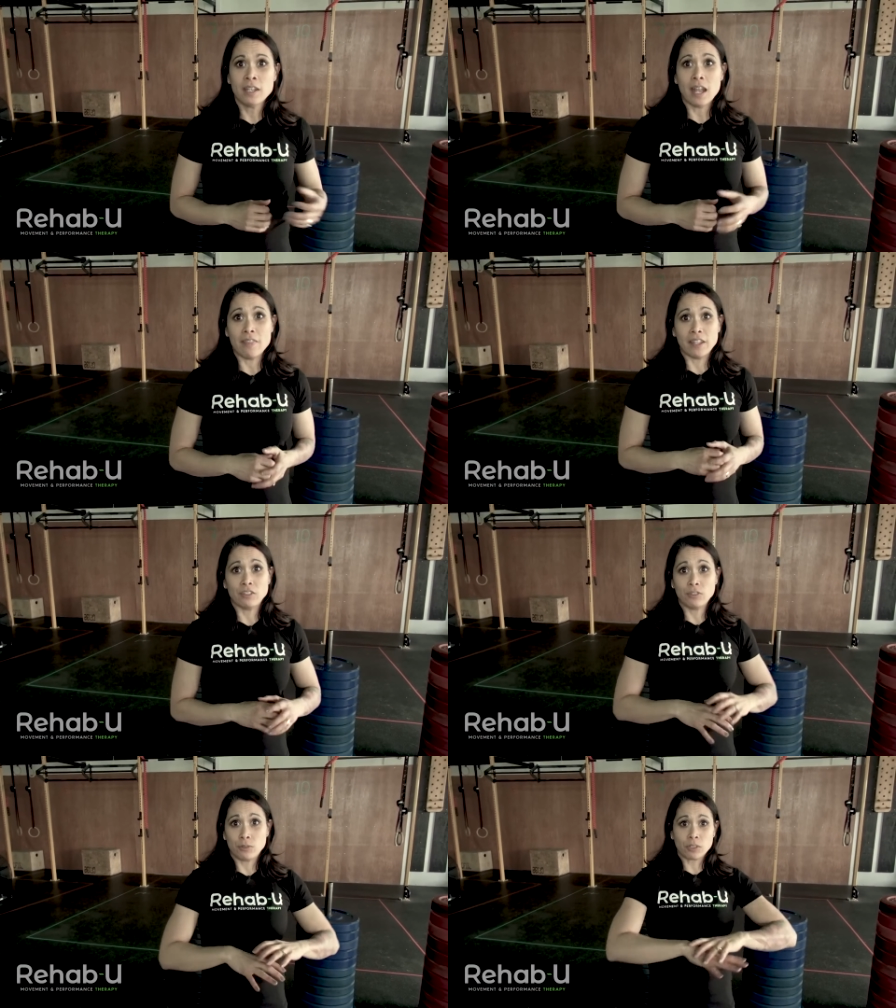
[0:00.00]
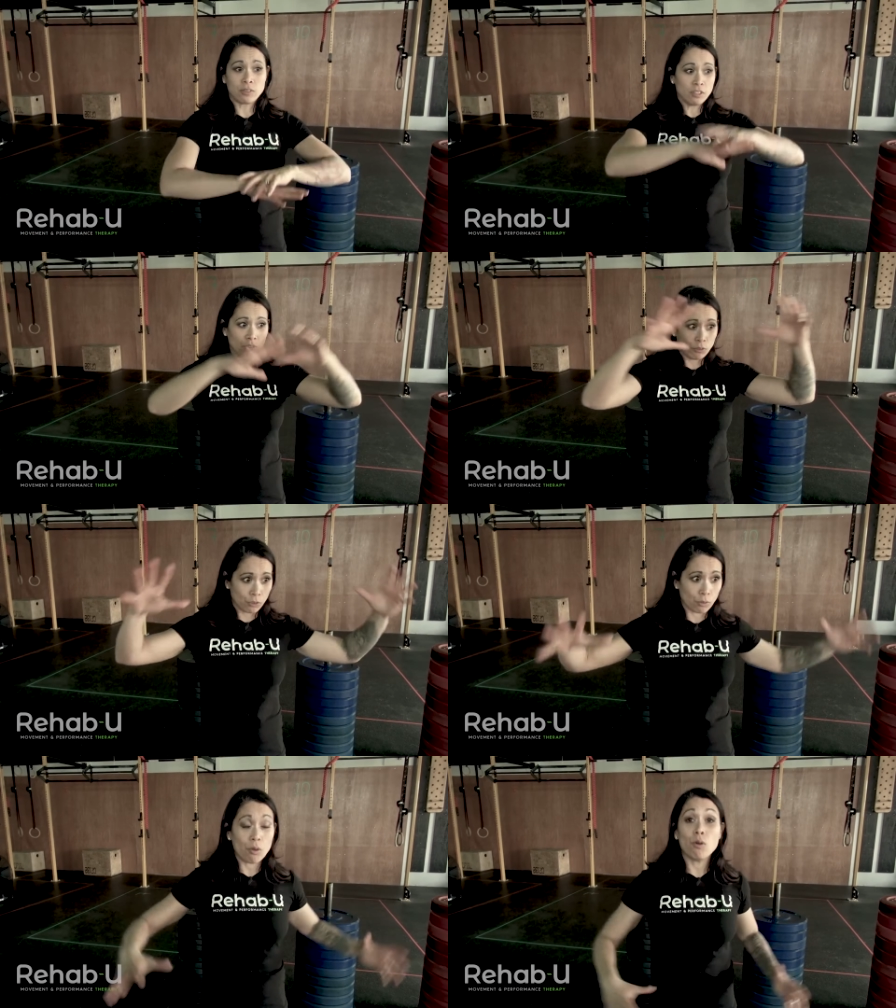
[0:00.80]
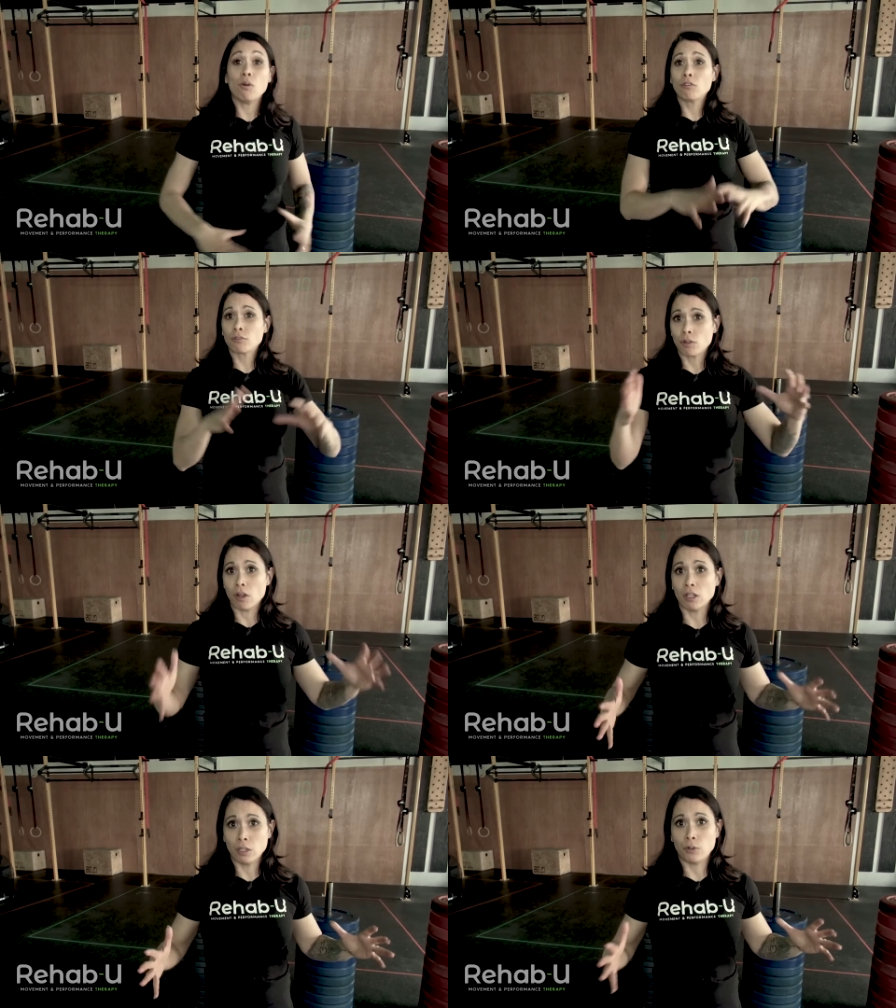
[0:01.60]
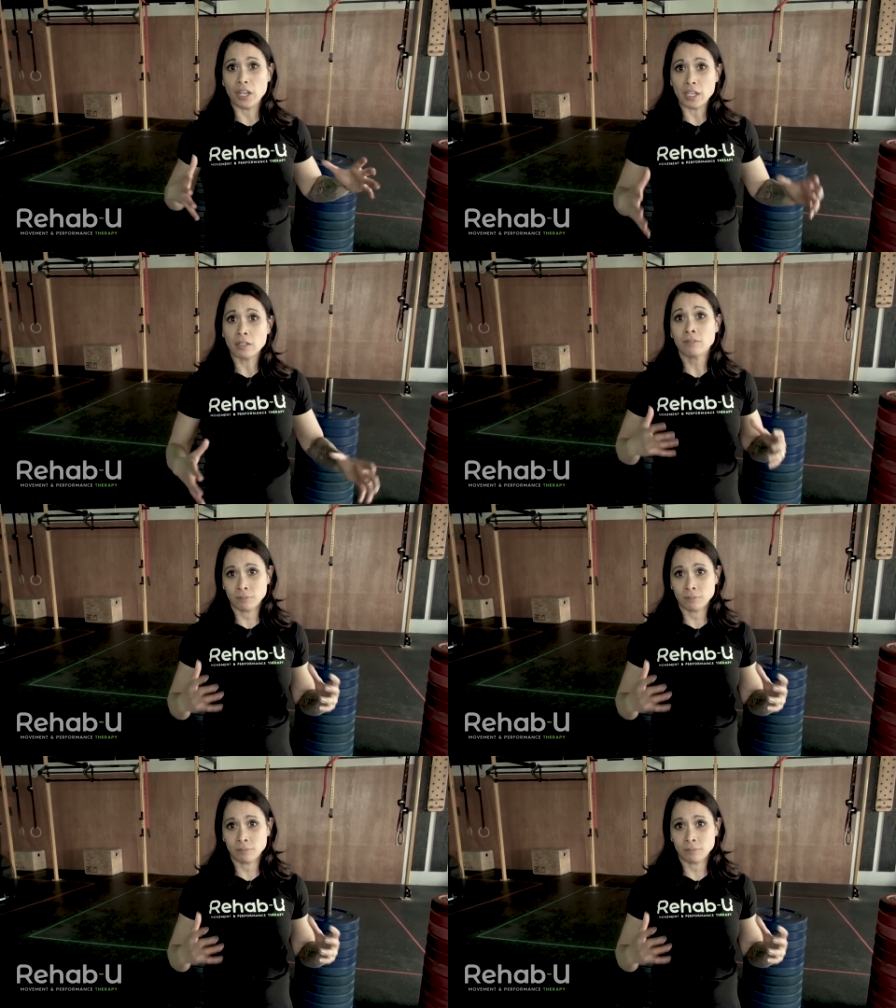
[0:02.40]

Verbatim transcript: and then to continue your overall loading